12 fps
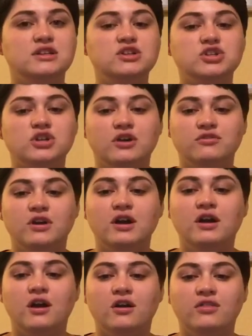in this
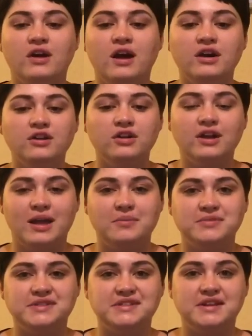genre are the Hunger
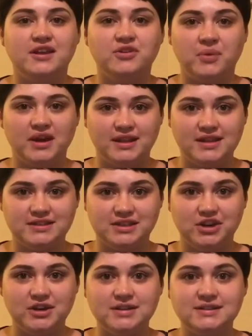Games and Twilight
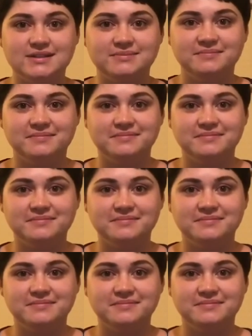series.